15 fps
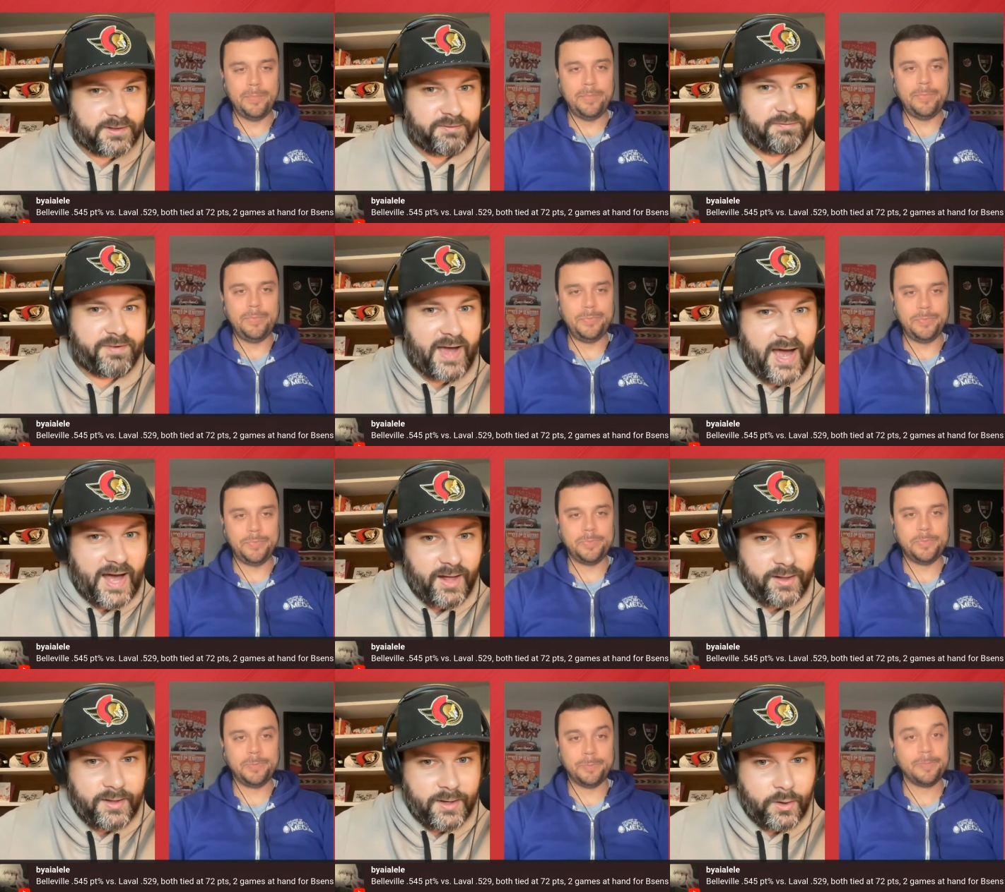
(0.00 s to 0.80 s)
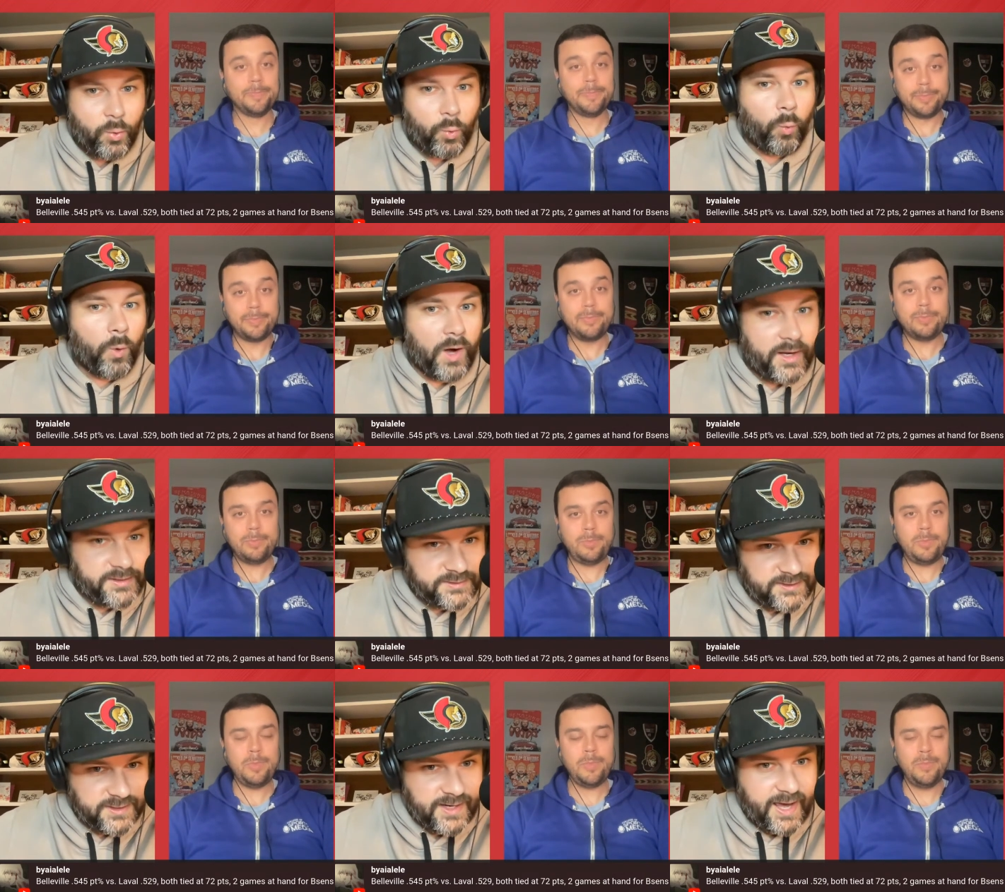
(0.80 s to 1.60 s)
Speaker 1: Laval
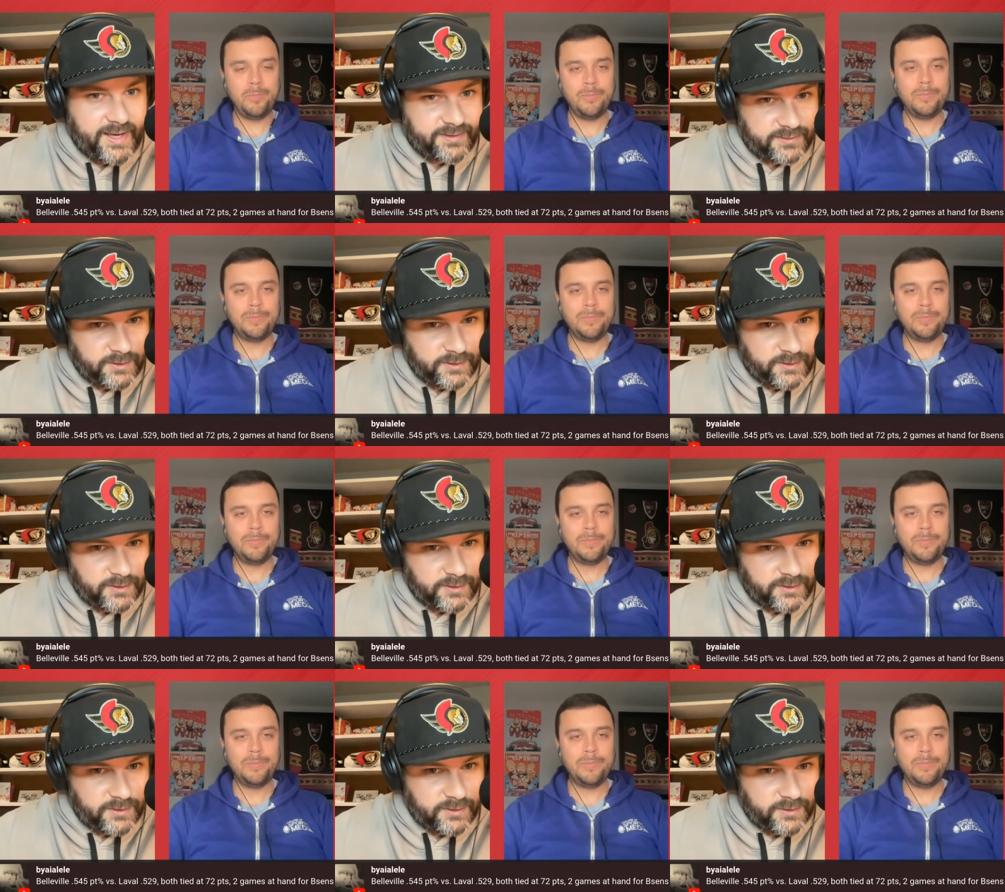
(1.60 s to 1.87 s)
won tonight,